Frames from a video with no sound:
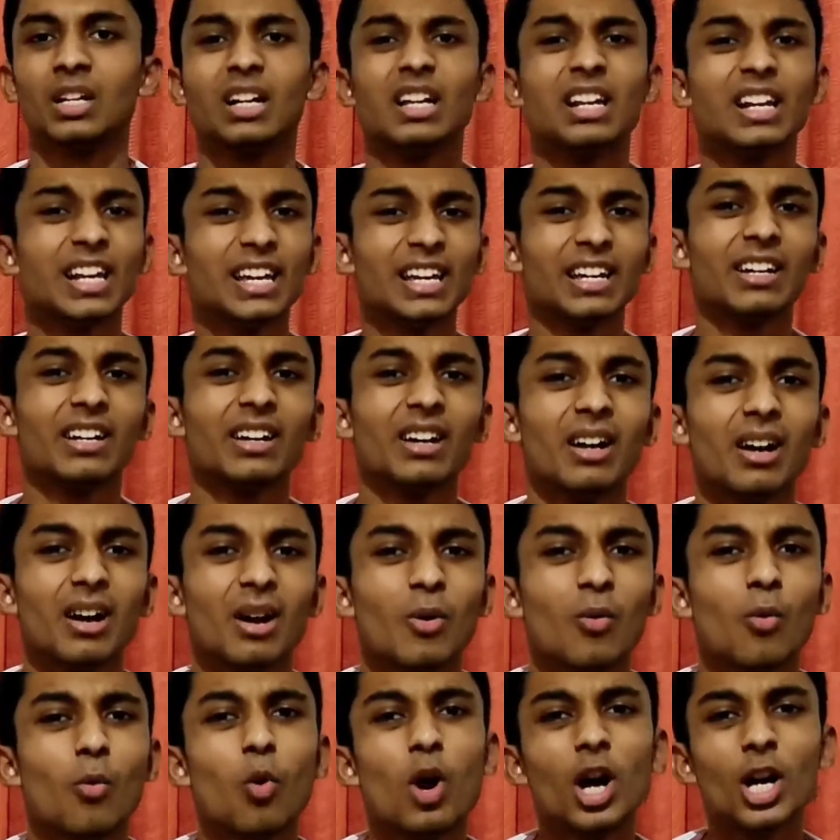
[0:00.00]
Like,
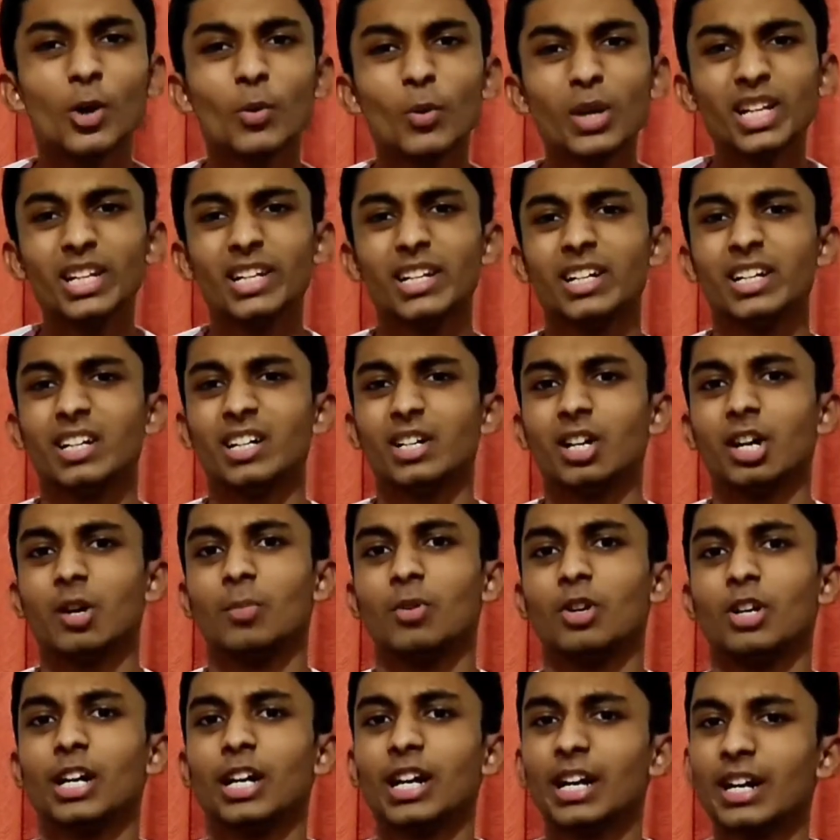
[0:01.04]
what do I learn
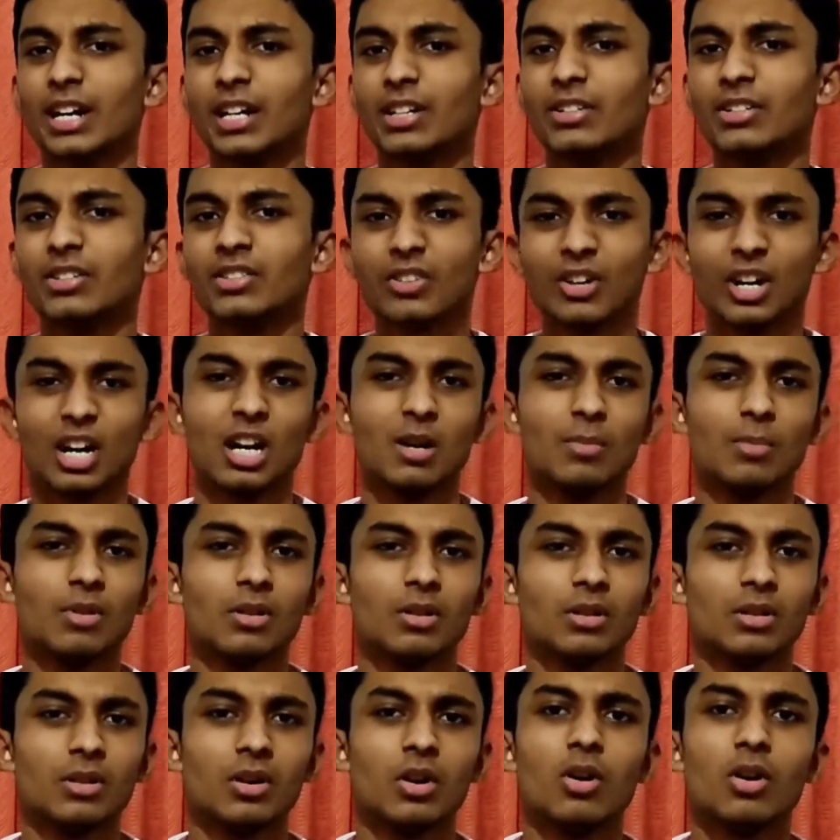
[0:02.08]
about English
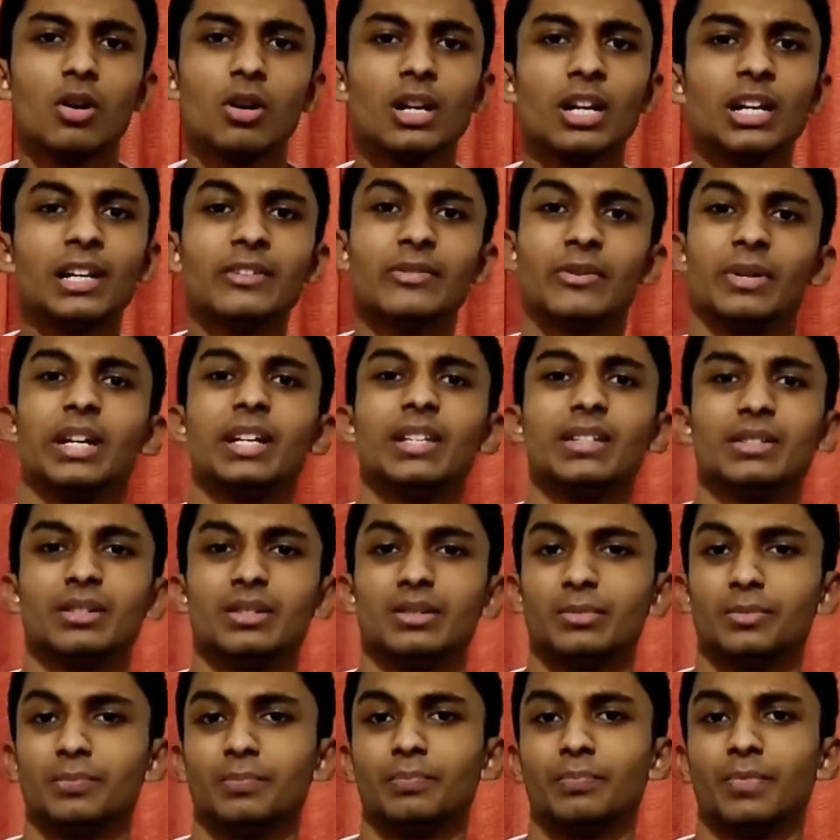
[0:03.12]
grammar or
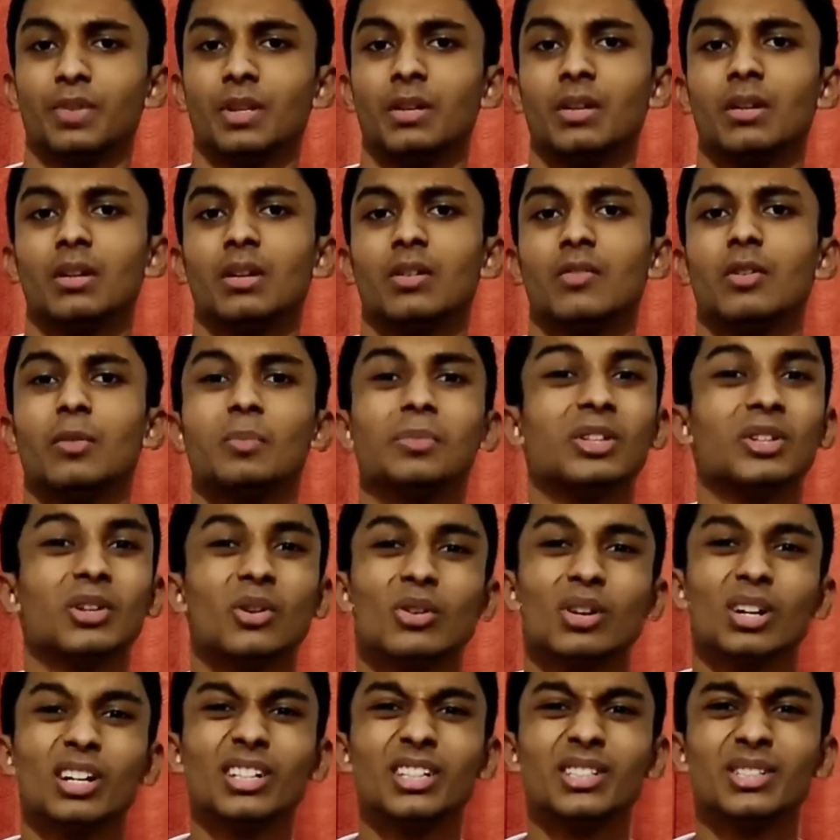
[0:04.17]
literature from the
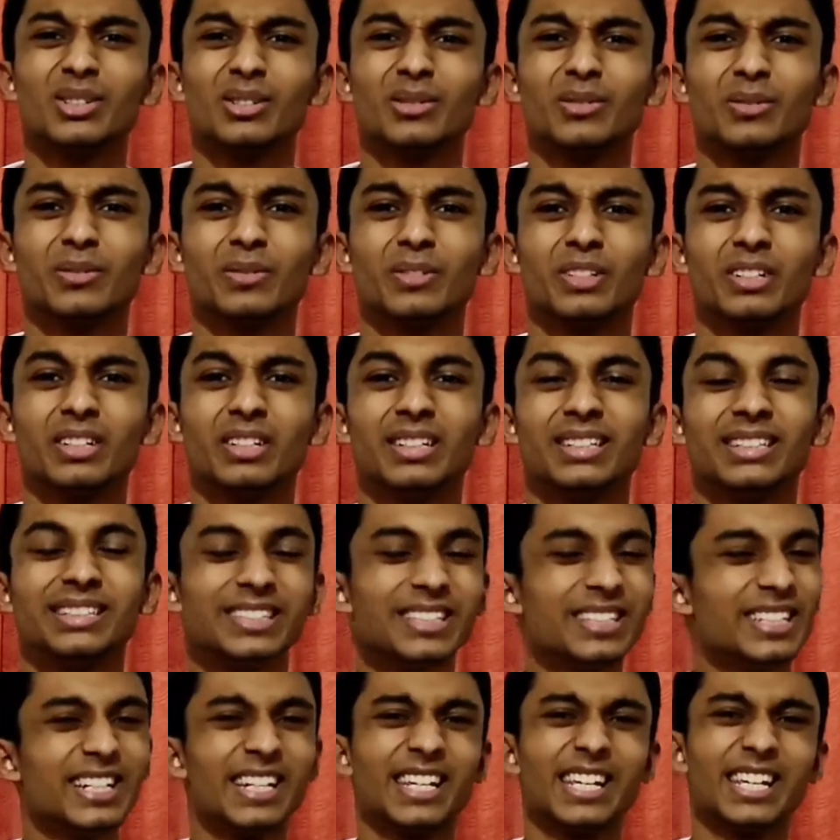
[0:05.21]
knowledge of
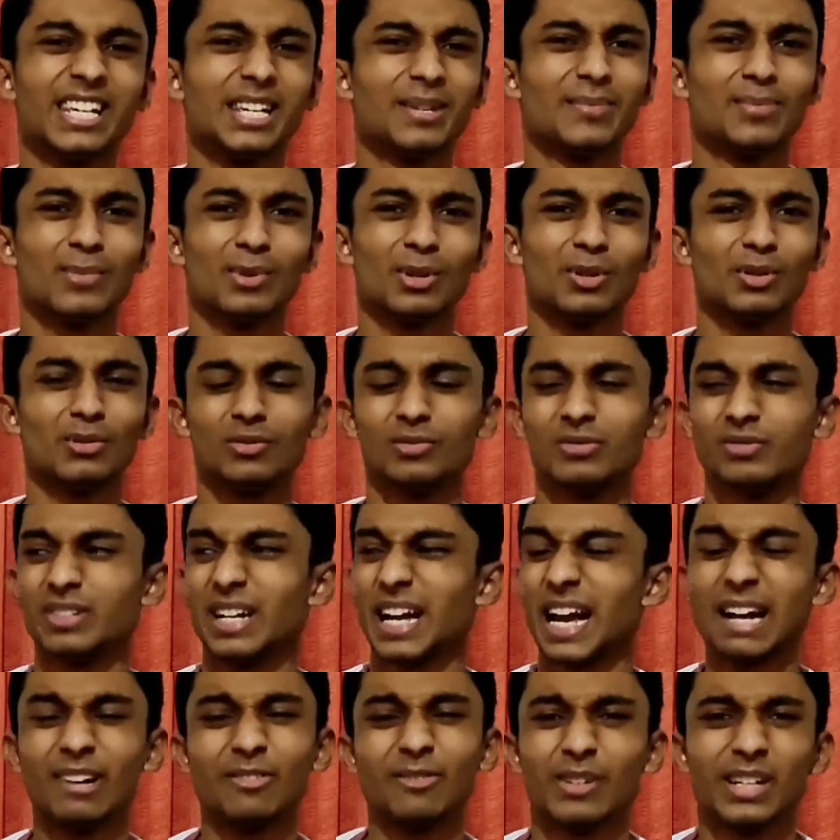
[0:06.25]
the name of
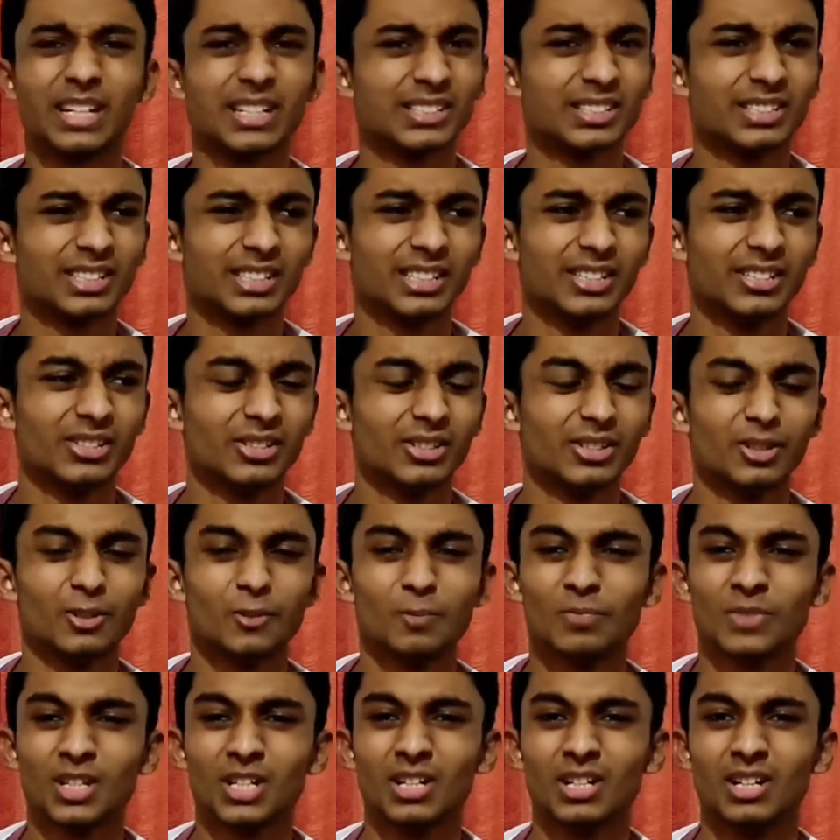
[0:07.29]
Anne Frank's teacher
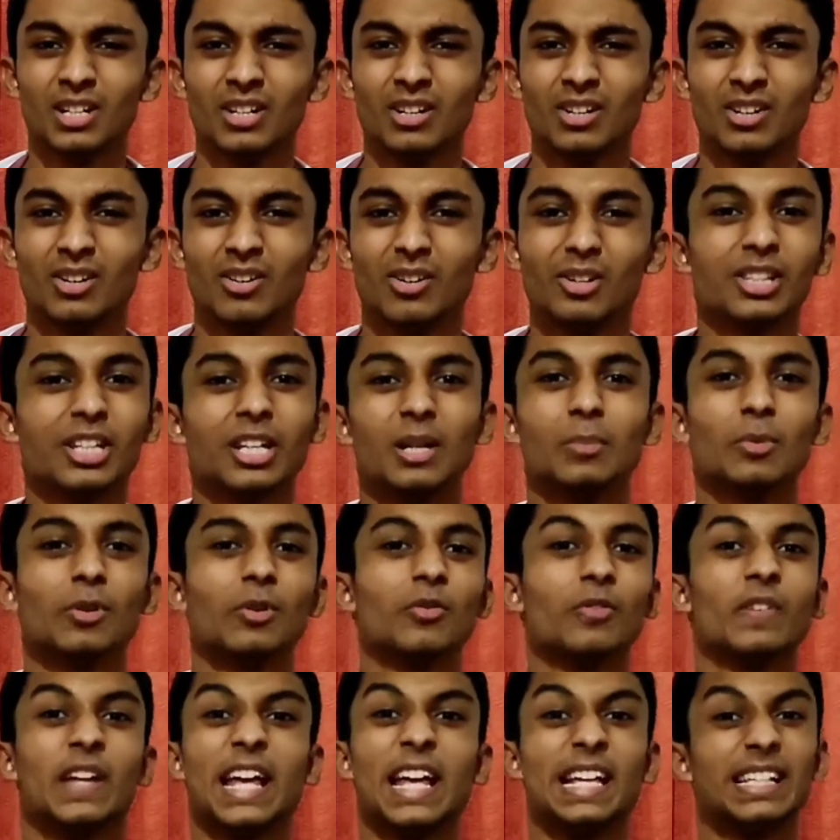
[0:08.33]
or the number
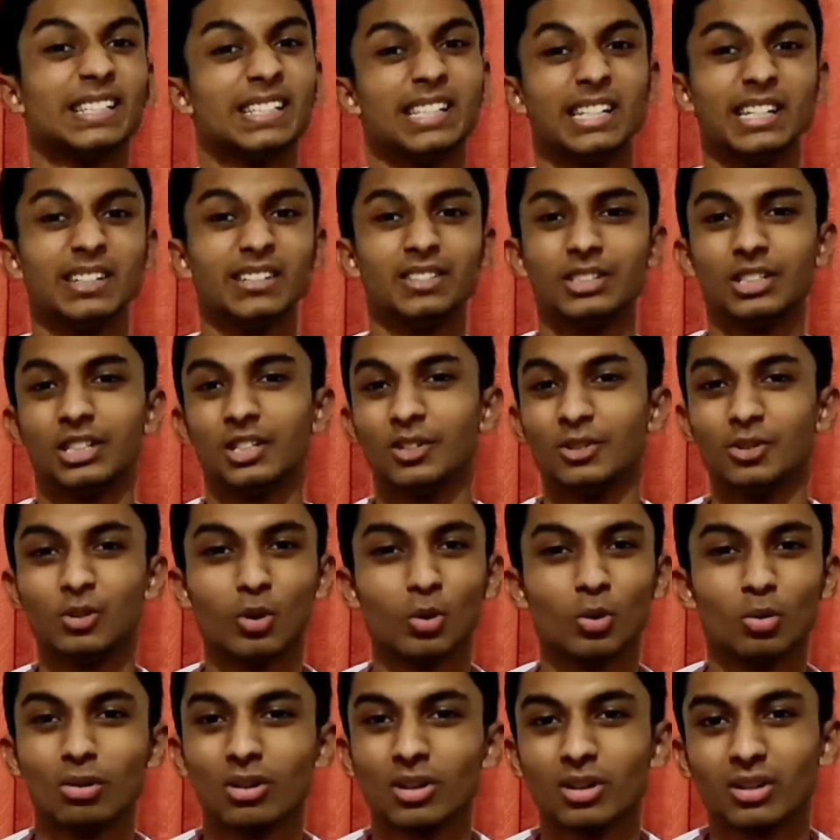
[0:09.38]
of essays she
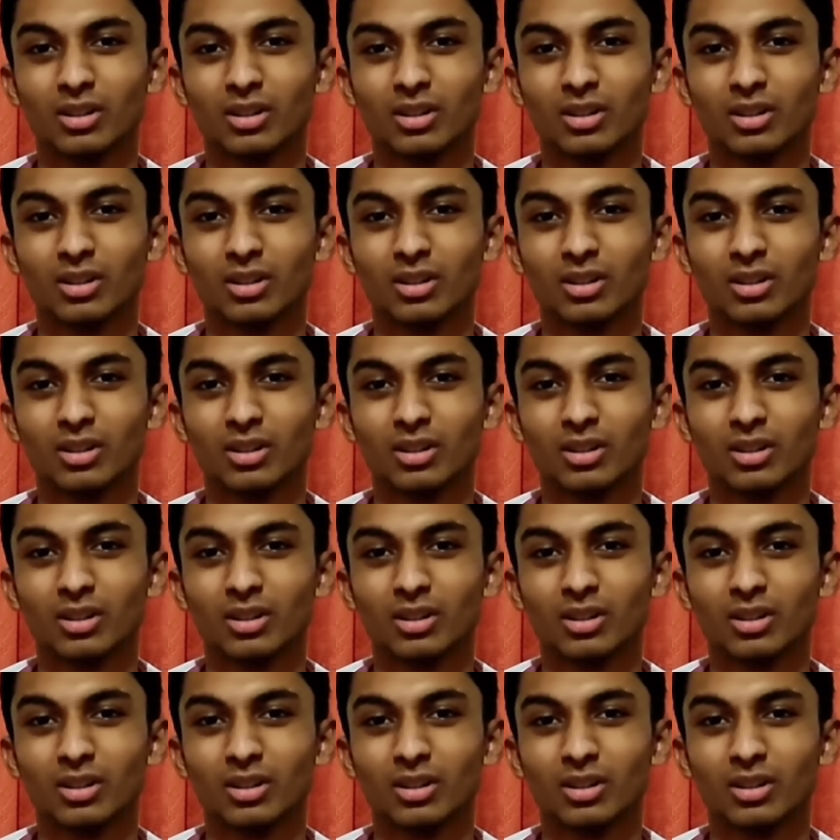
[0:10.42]
wrote?